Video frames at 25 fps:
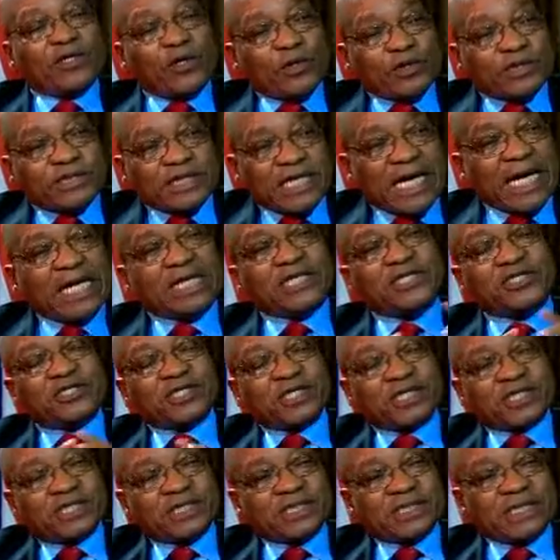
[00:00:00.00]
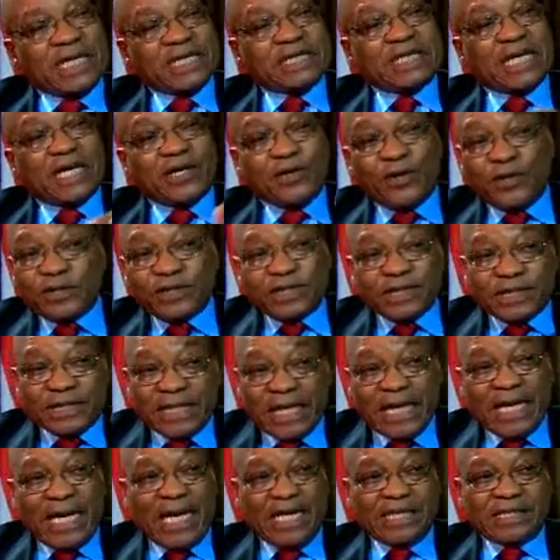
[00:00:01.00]
Those countries that are not
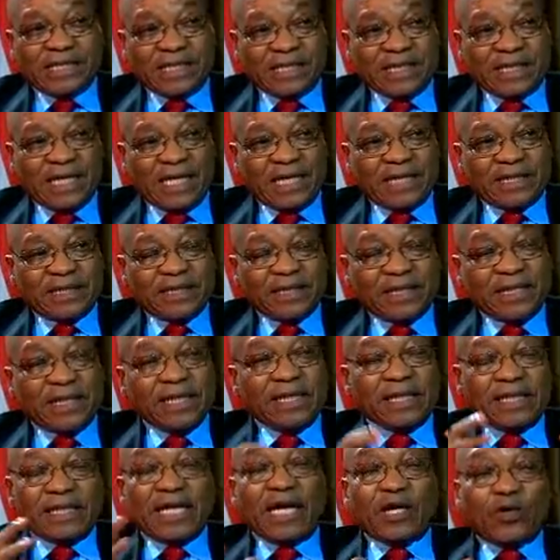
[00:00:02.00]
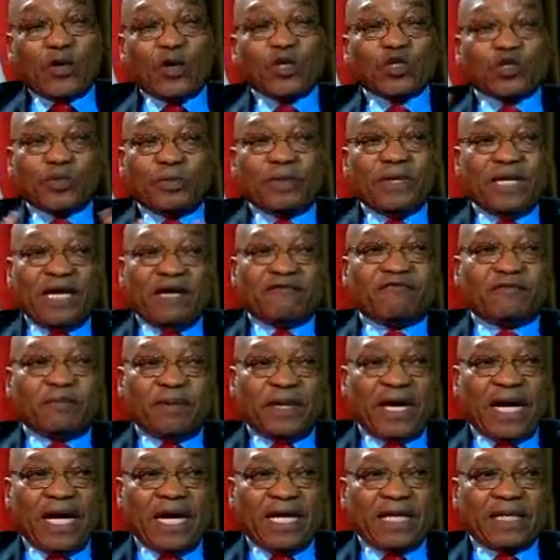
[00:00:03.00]
realizing that, they are going to be
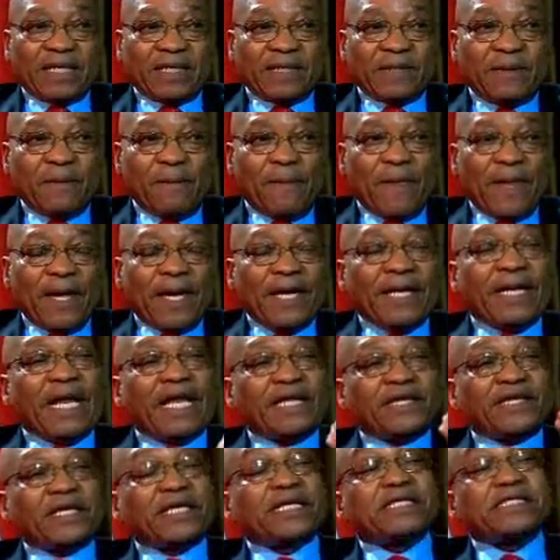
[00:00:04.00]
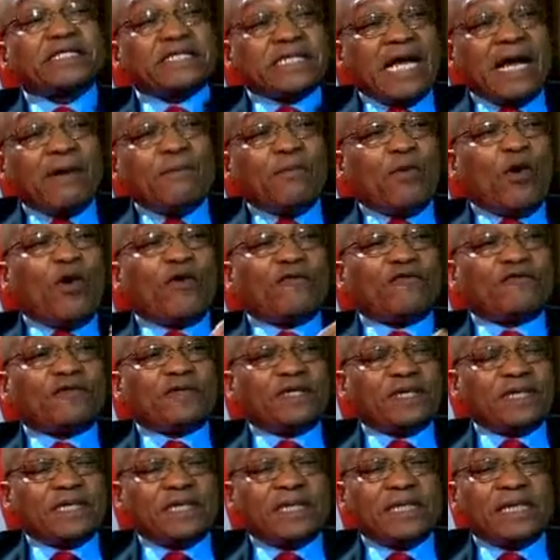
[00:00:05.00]
left behind. And I think some
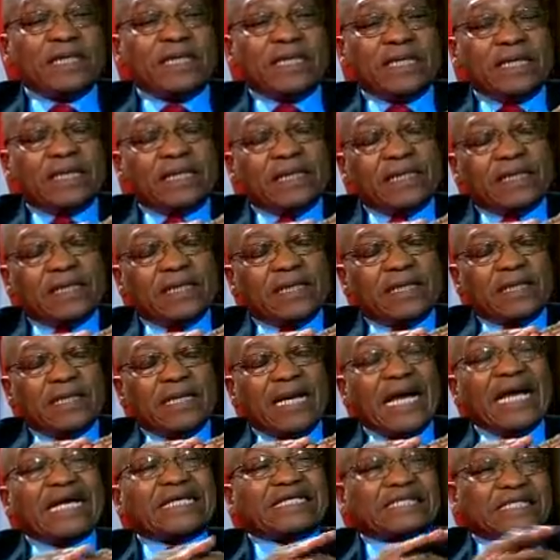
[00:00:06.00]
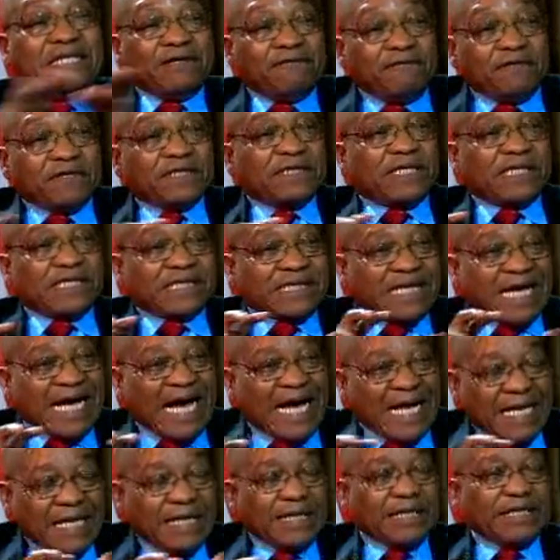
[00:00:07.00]
of the activities
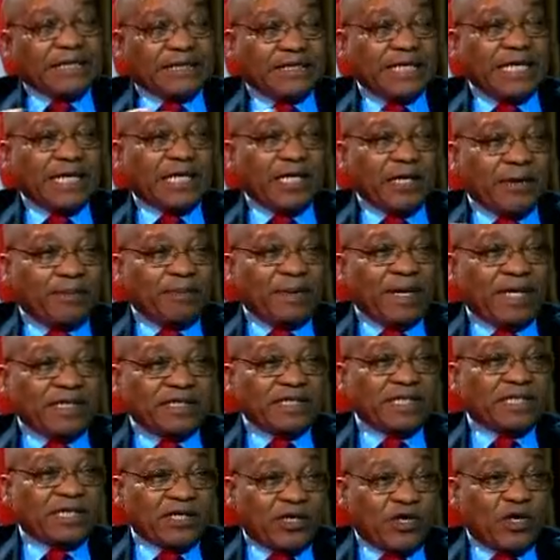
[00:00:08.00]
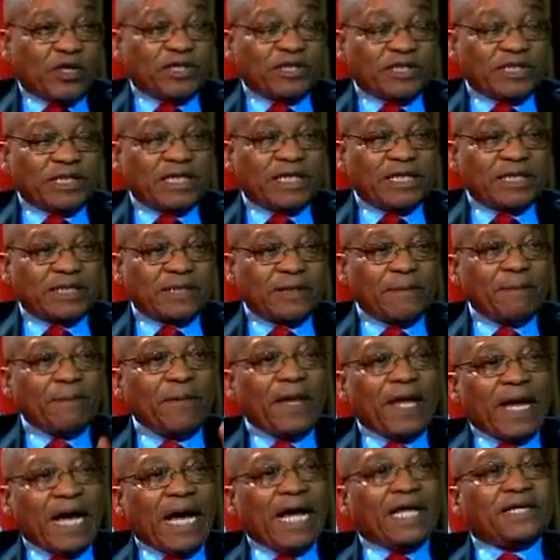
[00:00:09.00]
currently taking place in the continent,
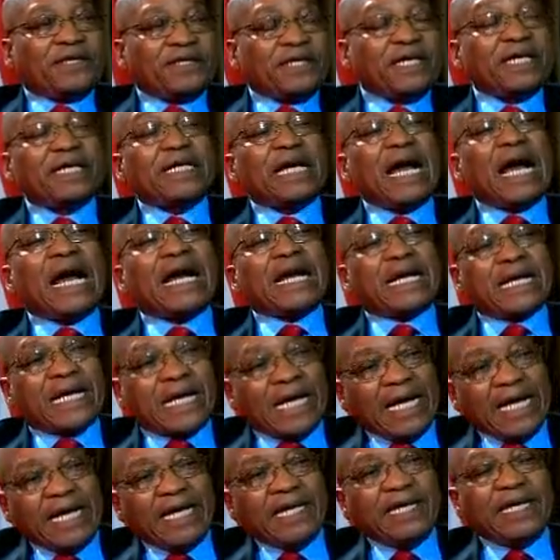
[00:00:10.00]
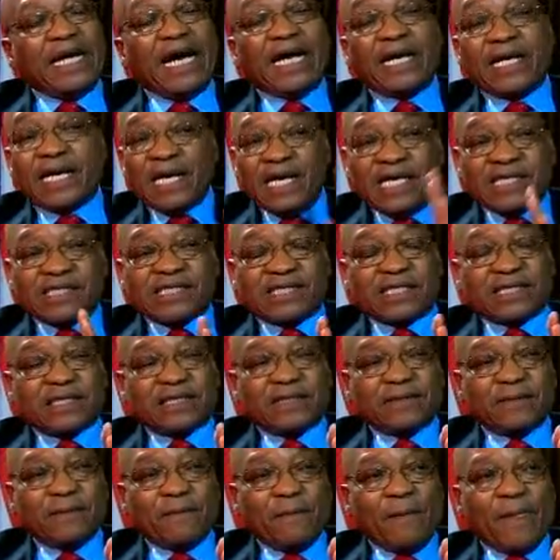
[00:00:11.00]
I think again are a lesson
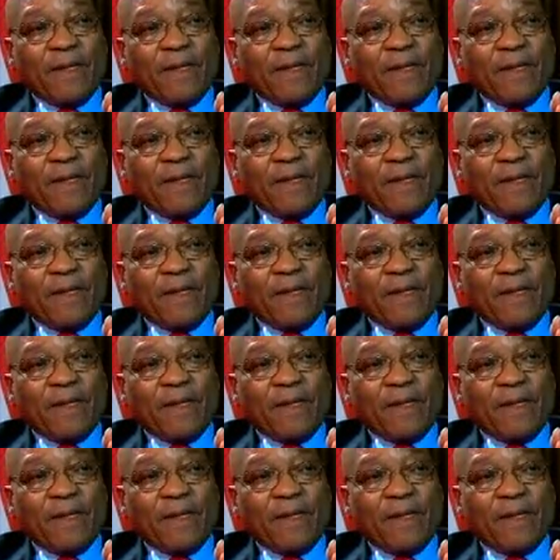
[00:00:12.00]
